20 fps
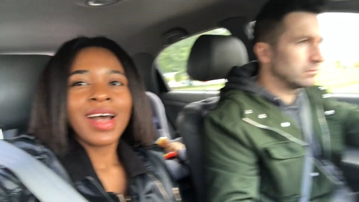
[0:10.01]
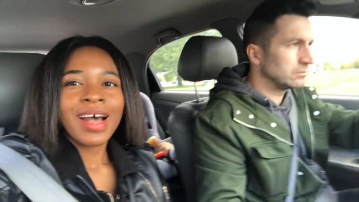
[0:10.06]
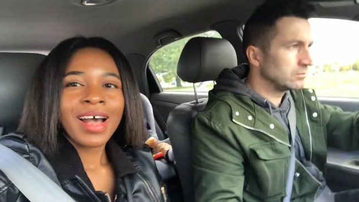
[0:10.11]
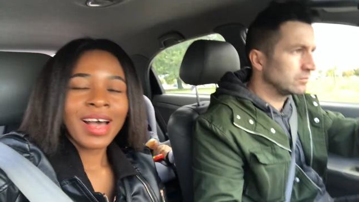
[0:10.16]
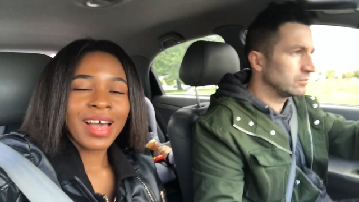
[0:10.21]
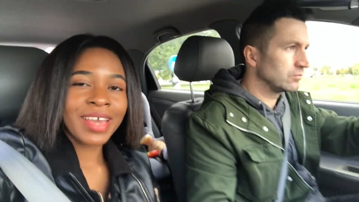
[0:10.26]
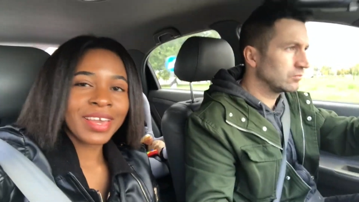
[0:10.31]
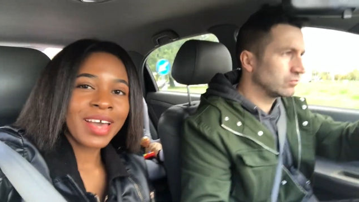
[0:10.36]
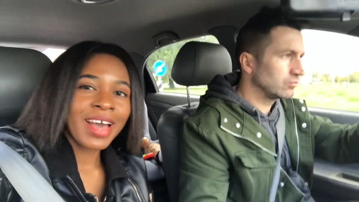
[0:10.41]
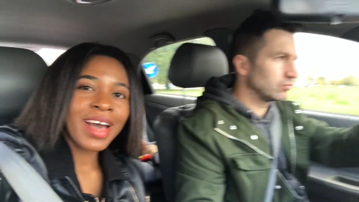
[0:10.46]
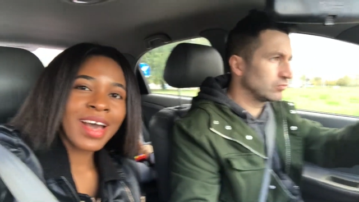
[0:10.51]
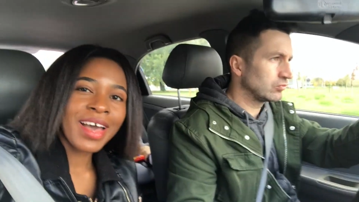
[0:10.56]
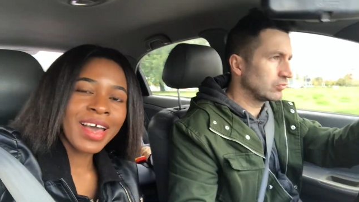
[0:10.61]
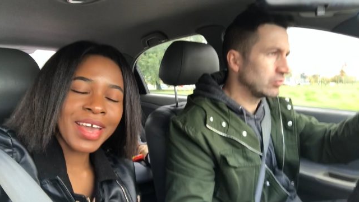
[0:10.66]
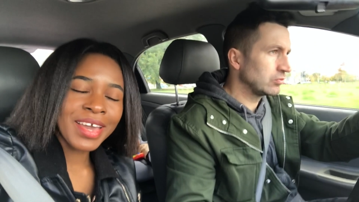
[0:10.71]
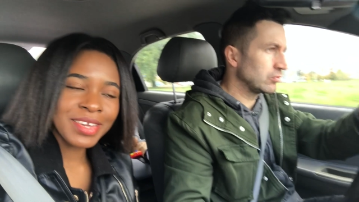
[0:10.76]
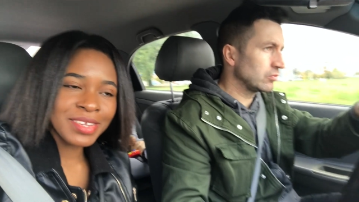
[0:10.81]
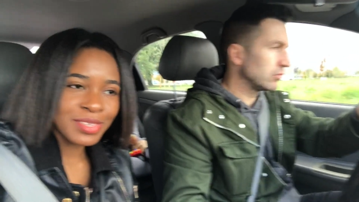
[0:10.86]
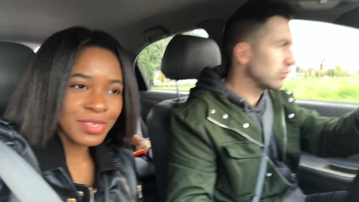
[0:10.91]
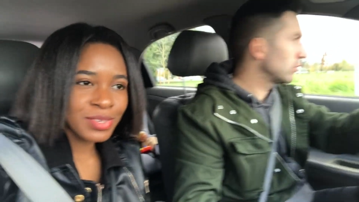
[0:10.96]
Speaker 1: hi
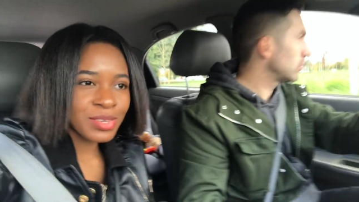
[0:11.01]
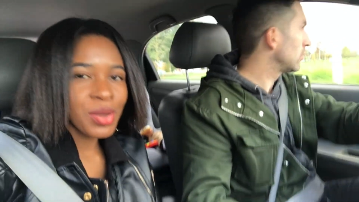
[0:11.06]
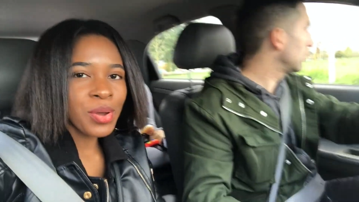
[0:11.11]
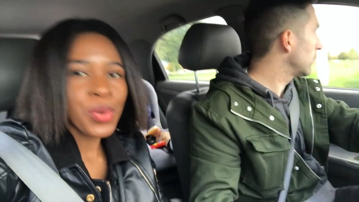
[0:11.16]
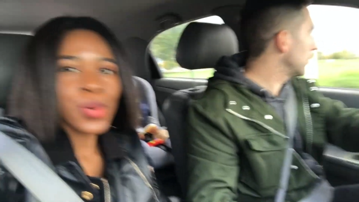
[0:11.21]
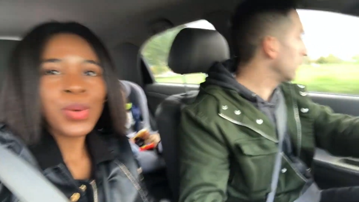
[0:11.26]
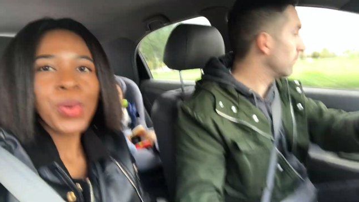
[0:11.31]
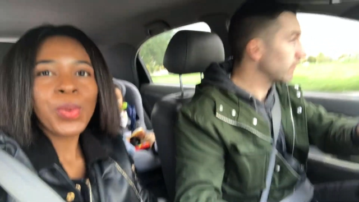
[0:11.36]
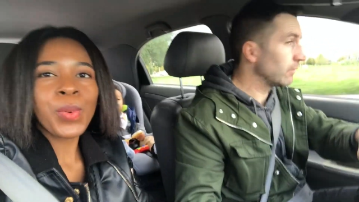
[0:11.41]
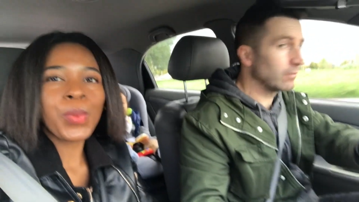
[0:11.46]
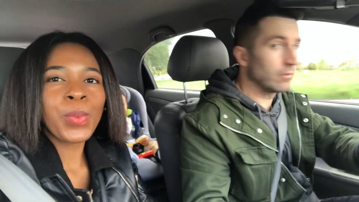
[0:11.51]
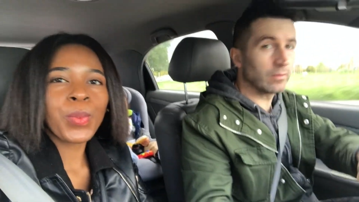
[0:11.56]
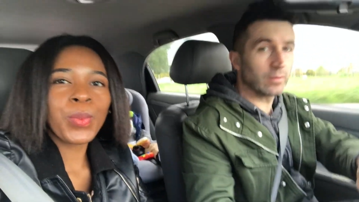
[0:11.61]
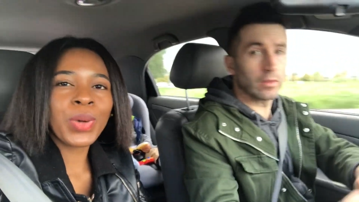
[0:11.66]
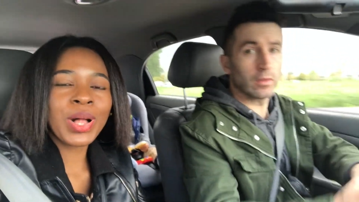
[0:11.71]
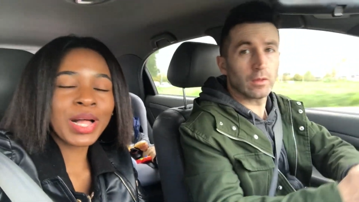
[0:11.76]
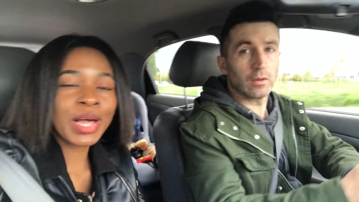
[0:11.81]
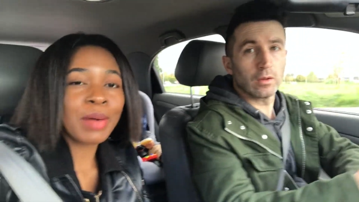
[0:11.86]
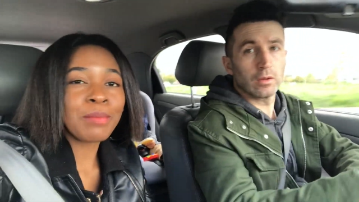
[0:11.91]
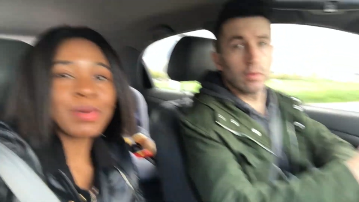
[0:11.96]
guys
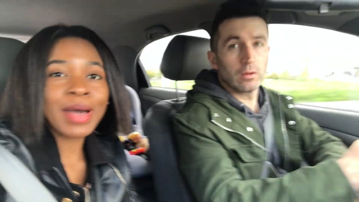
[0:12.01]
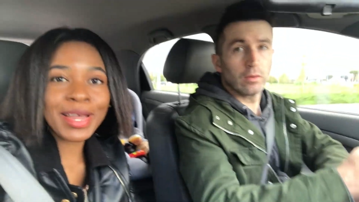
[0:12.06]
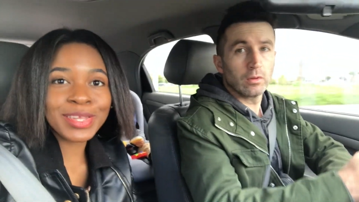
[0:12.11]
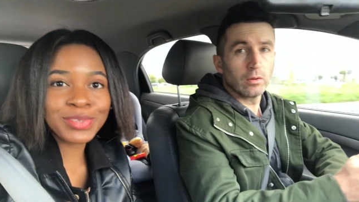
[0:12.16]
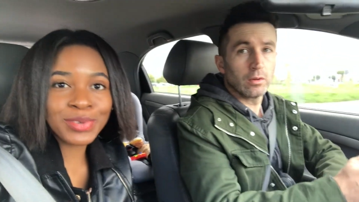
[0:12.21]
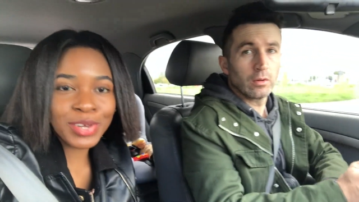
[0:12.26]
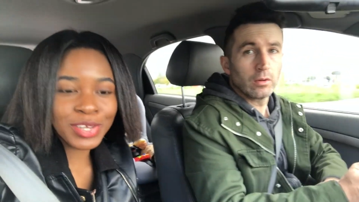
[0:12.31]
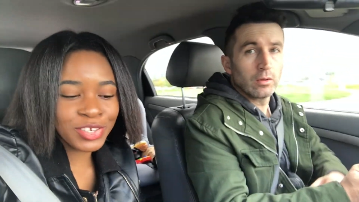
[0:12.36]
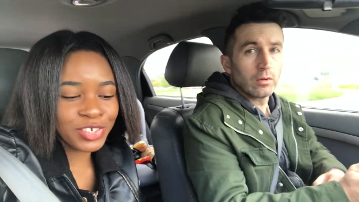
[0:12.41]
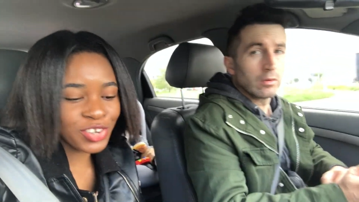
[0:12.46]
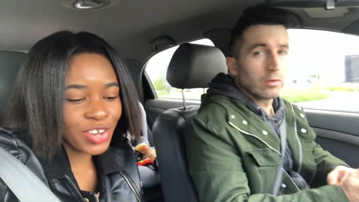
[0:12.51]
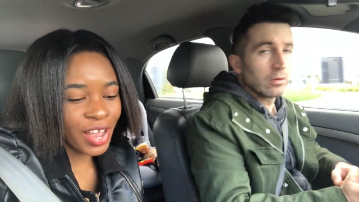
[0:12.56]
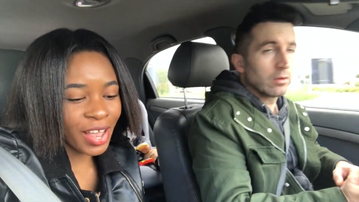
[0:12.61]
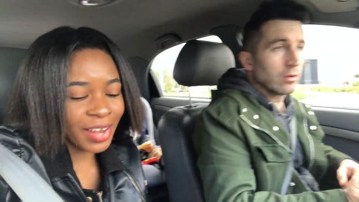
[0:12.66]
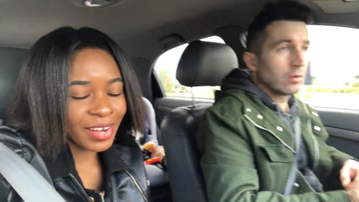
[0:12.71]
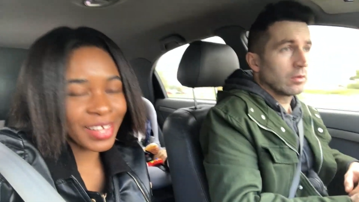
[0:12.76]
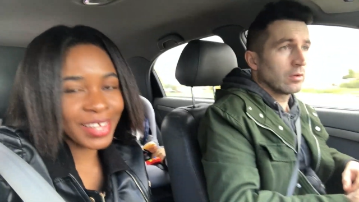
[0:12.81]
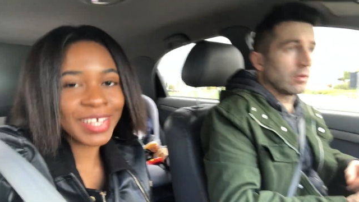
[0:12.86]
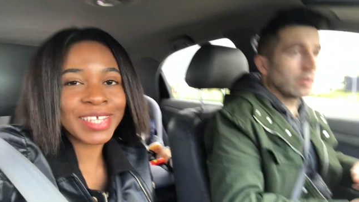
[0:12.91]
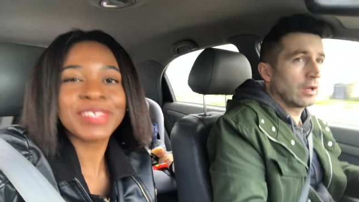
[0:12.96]
welcome back to our
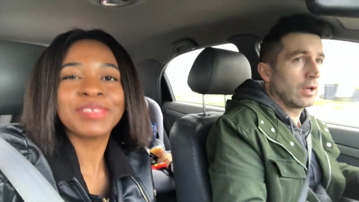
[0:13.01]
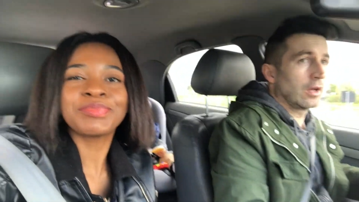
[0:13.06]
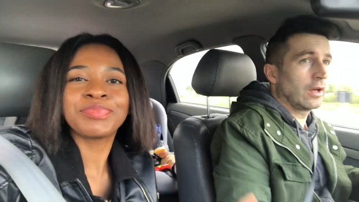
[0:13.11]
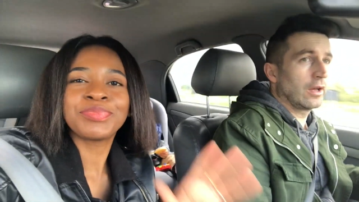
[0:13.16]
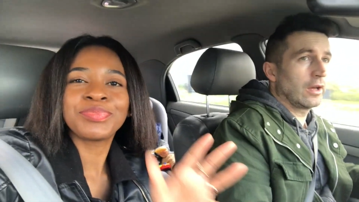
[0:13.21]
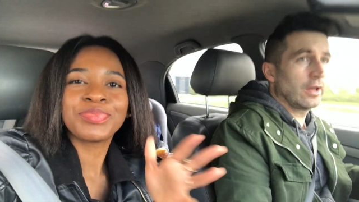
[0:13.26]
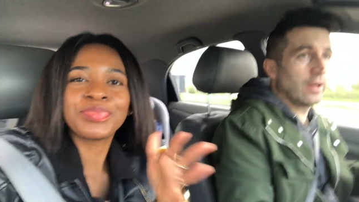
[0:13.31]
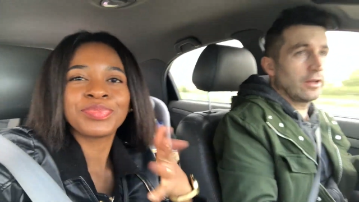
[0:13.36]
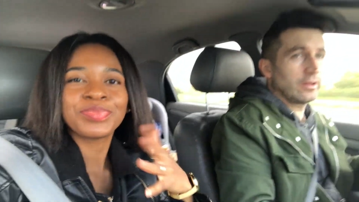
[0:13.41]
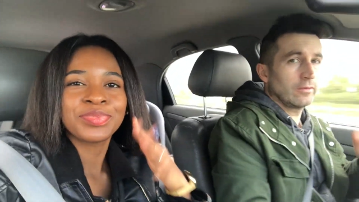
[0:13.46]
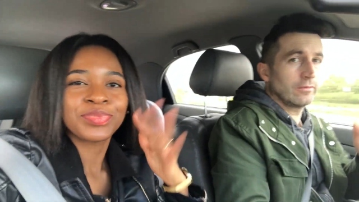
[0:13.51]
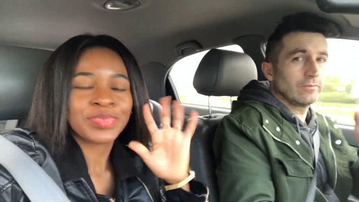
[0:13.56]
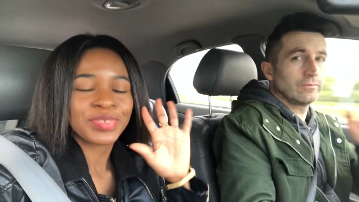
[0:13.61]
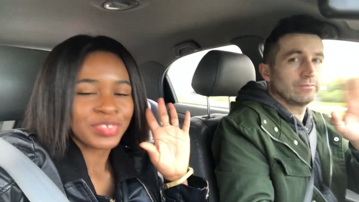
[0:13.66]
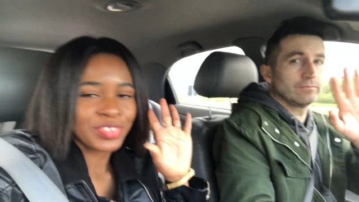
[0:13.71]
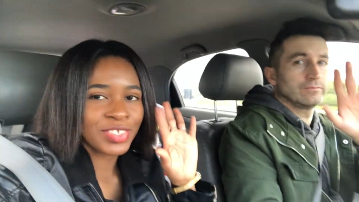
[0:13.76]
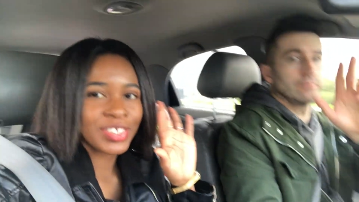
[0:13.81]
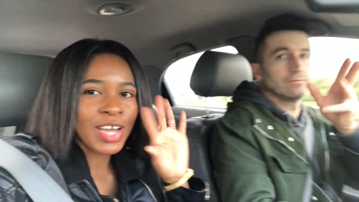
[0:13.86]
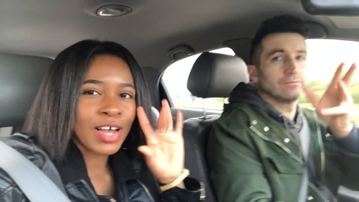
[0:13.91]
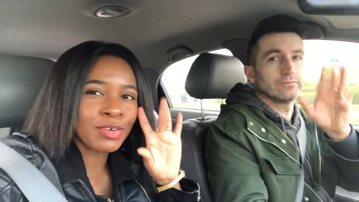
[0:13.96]
channel
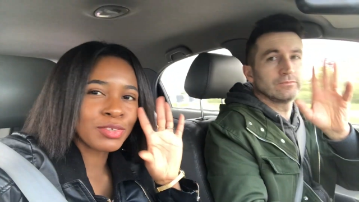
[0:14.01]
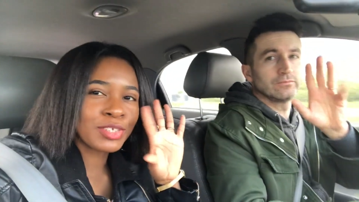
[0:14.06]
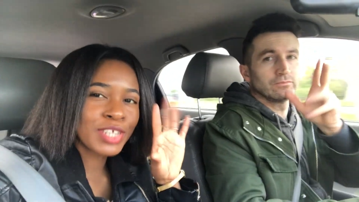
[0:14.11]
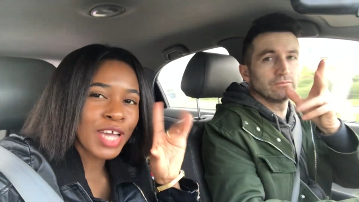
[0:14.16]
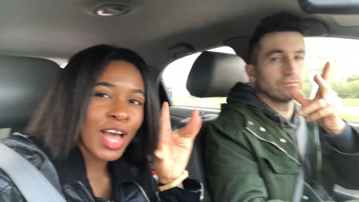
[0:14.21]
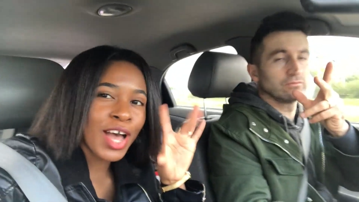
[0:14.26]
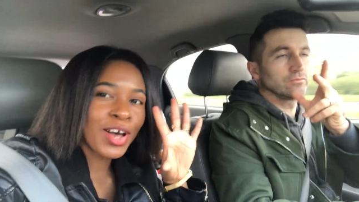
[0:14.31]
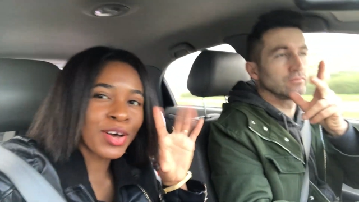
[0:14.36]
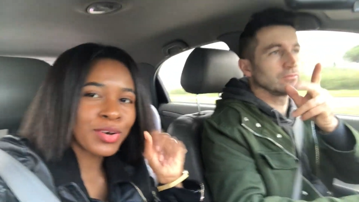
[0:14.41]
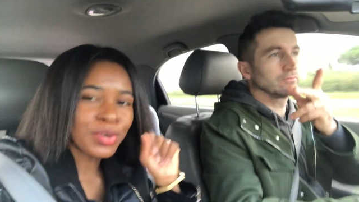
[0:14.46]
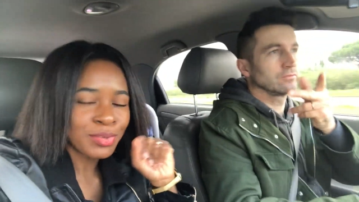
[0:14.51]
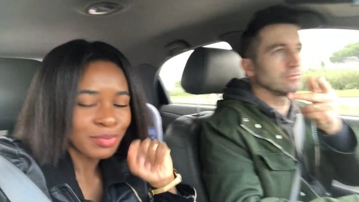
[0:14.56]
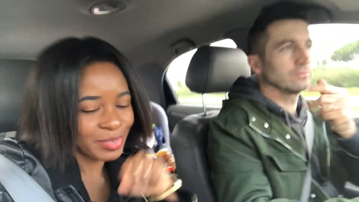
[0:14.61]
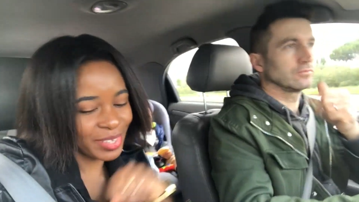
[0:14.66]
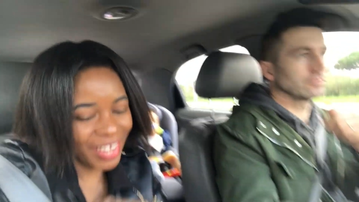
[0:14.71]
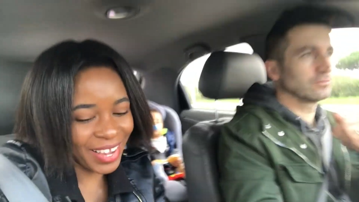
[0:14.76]
ciao ciao